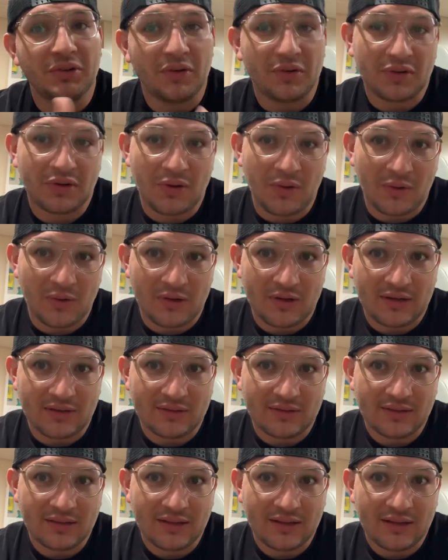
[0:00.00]
go to court,
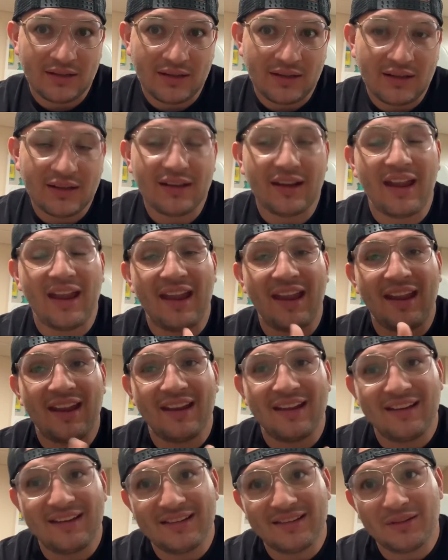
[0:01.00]

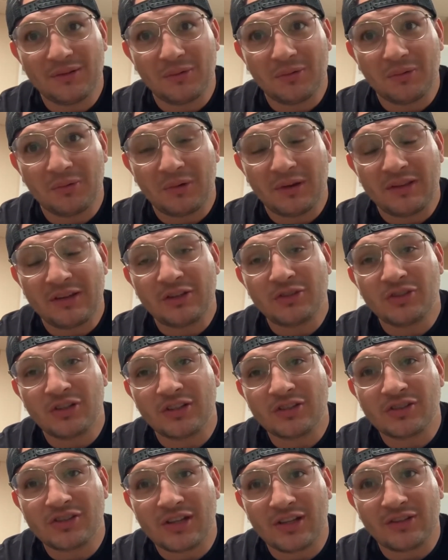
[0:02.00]
and when the
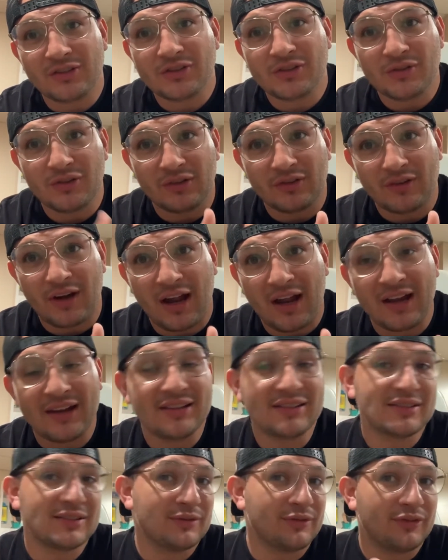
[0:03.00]
judge tells you to
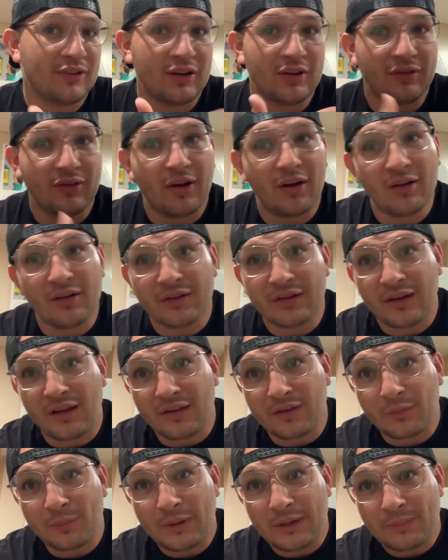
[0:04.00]
rise in front of all the
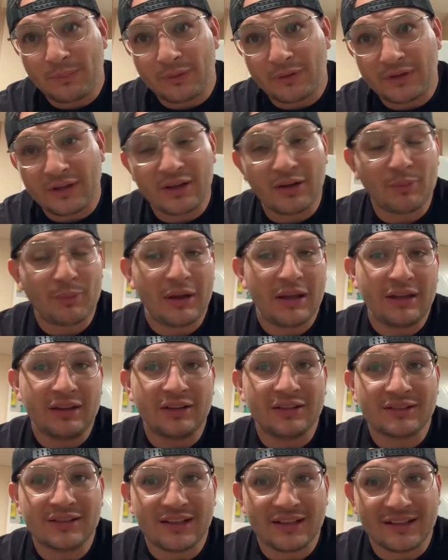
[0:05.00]
other people that are paying
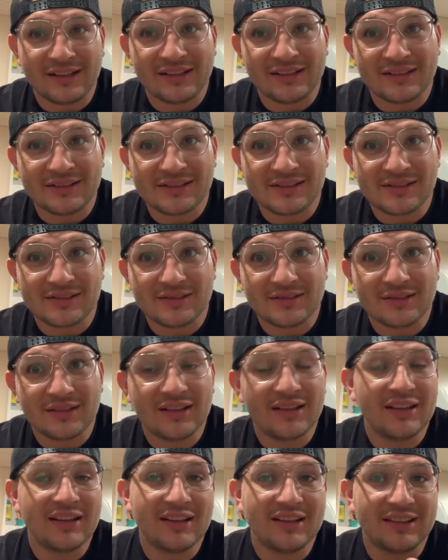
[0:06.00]
their tickets,
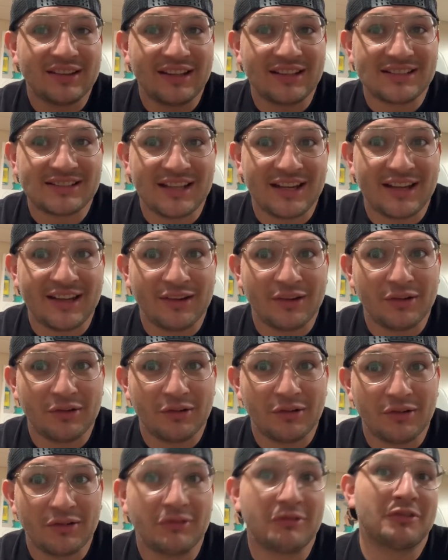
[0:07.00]
they say,
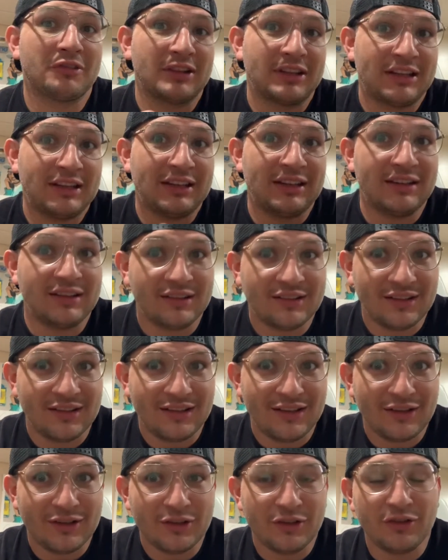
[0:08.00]
"Ricky,
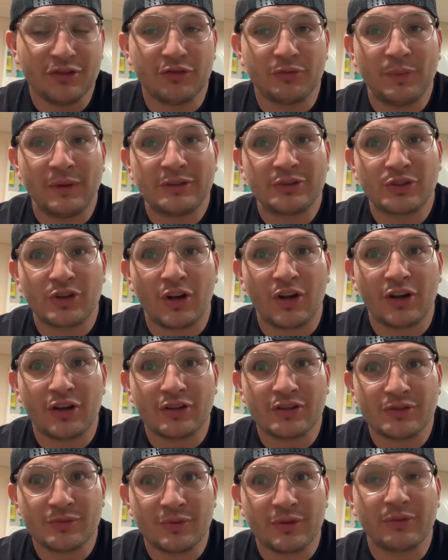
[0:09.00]
you've been
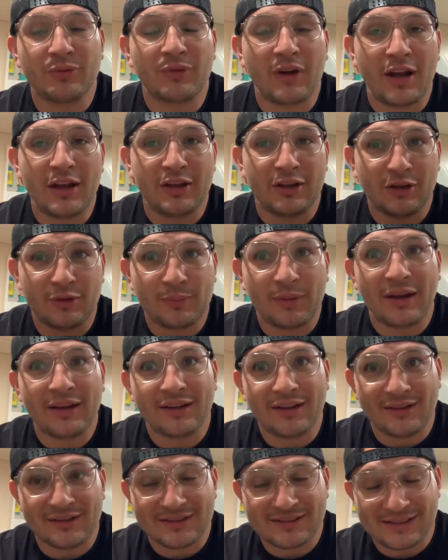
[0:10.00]
charged with riding your bike
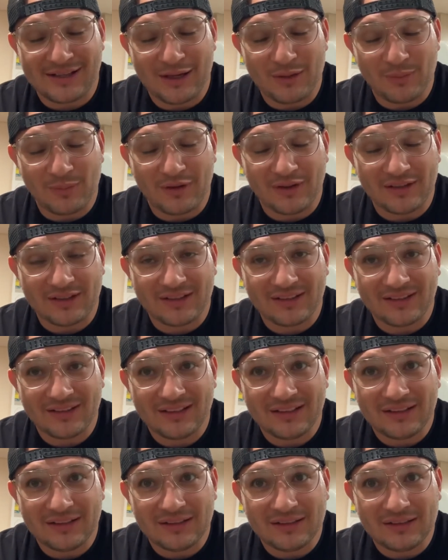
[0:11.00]
on a skate park.
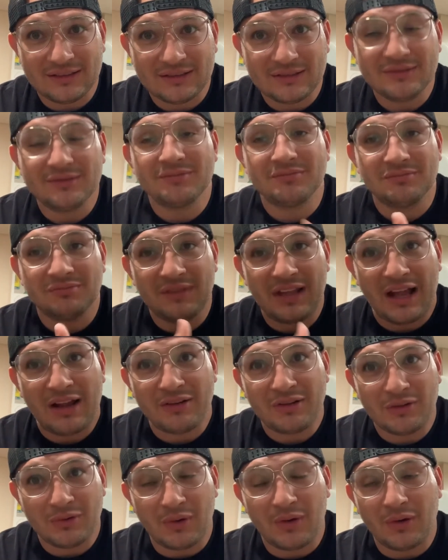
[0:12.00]
Now
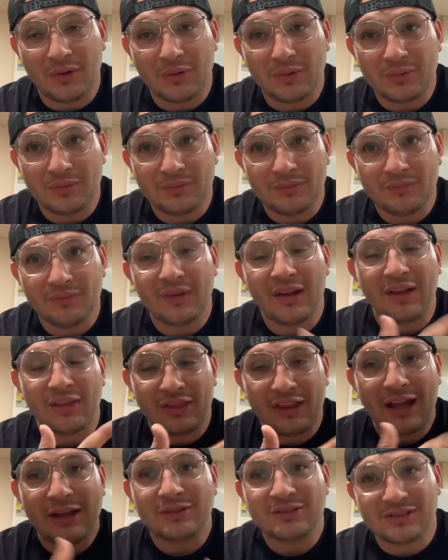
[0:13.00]
you owe
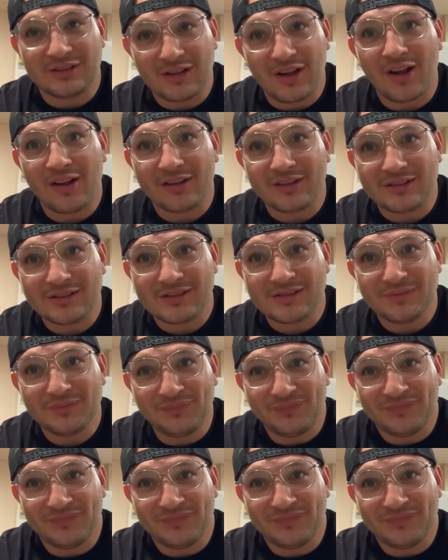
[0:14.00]
$1,000.